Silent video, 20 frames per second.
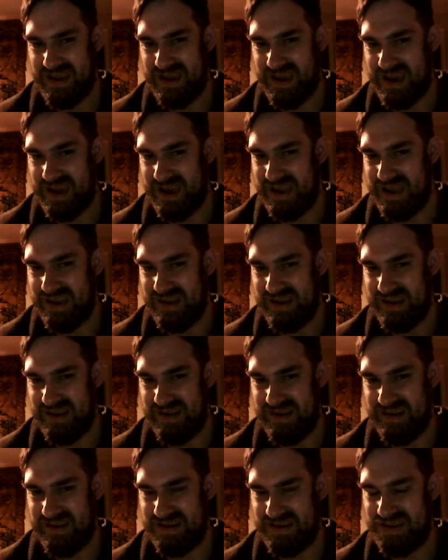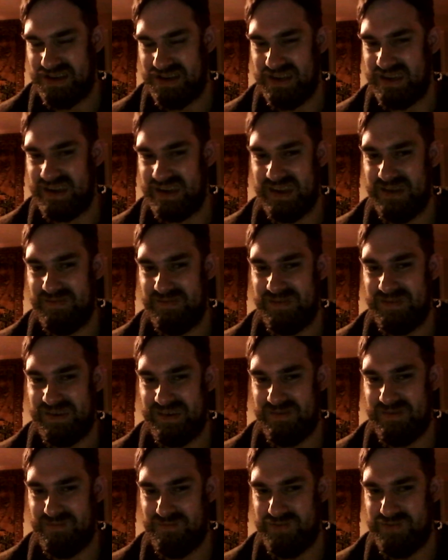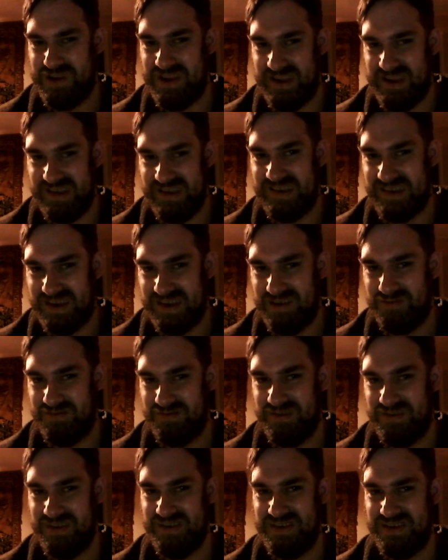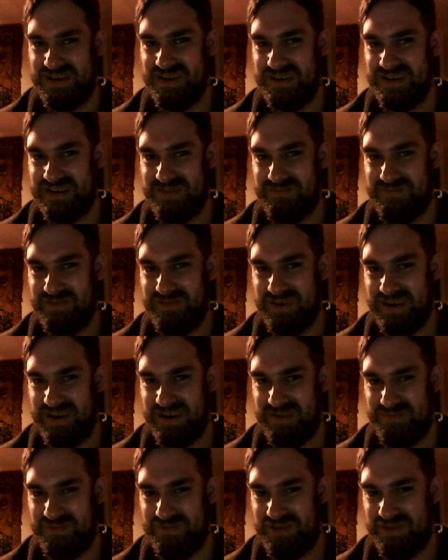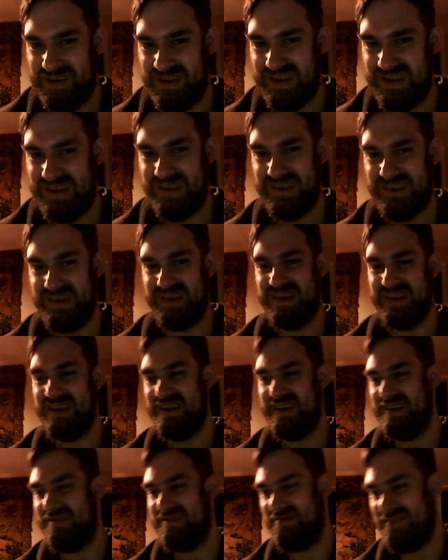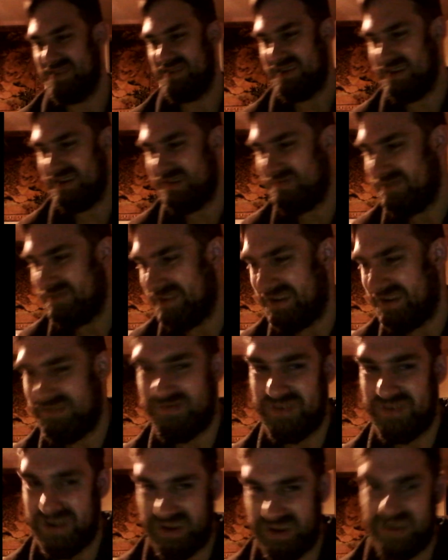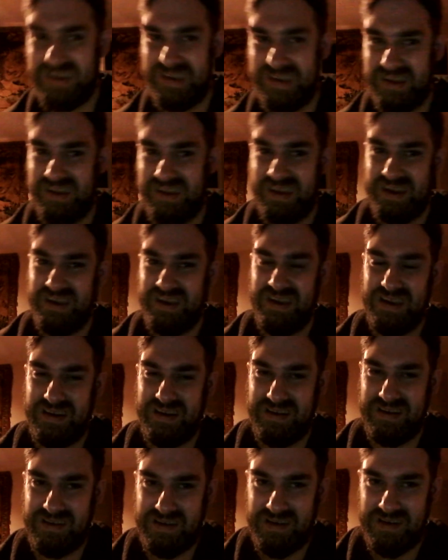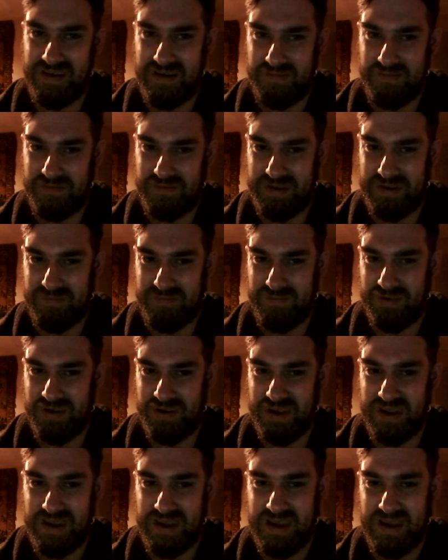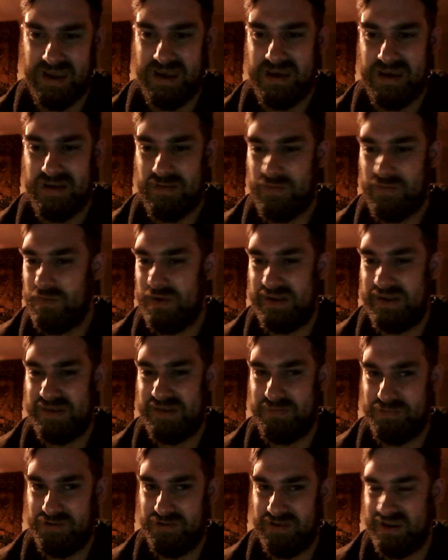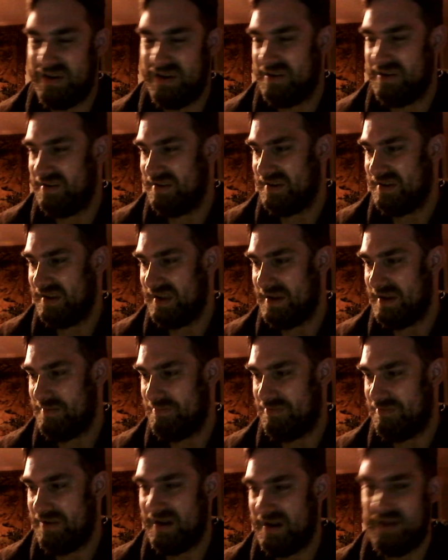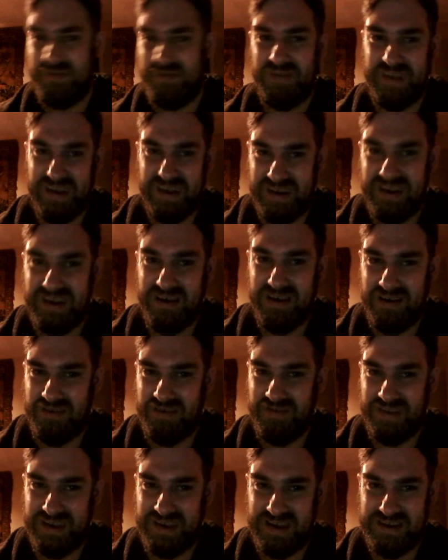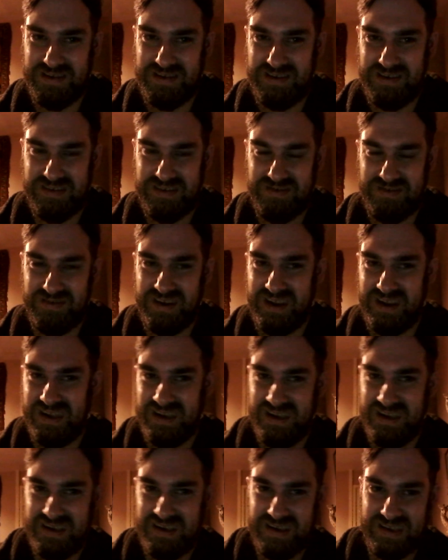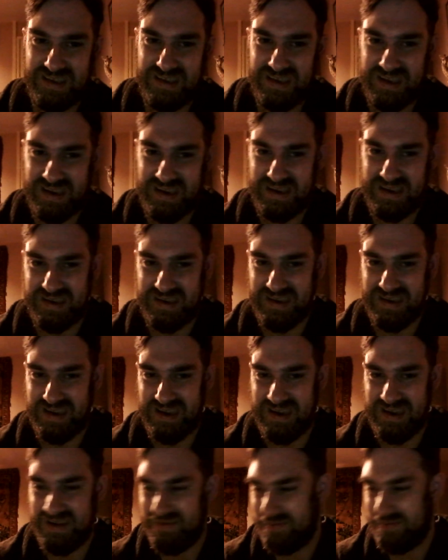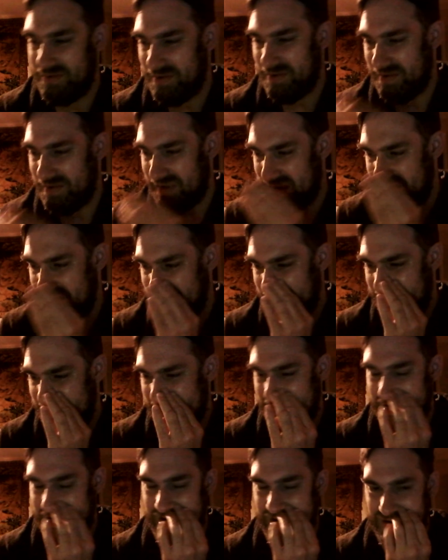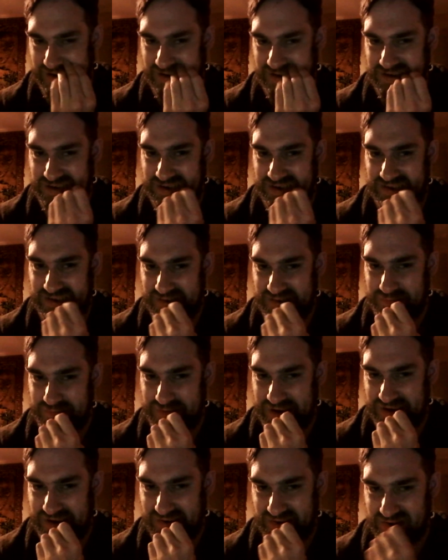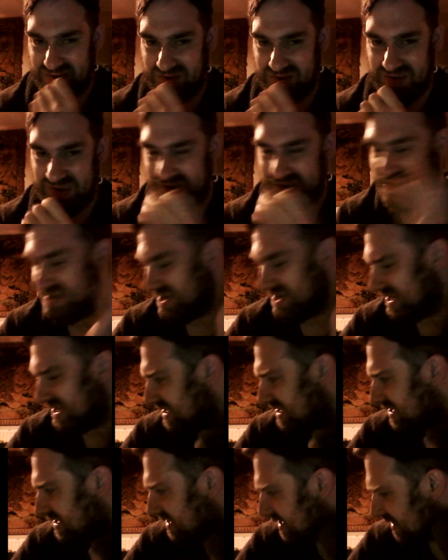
And she keeps being told to shush by this kid, which is pretty funny. So then you have them like whispering under their breaths, and I was actually straining to hear what they were saying. I just about got the gist.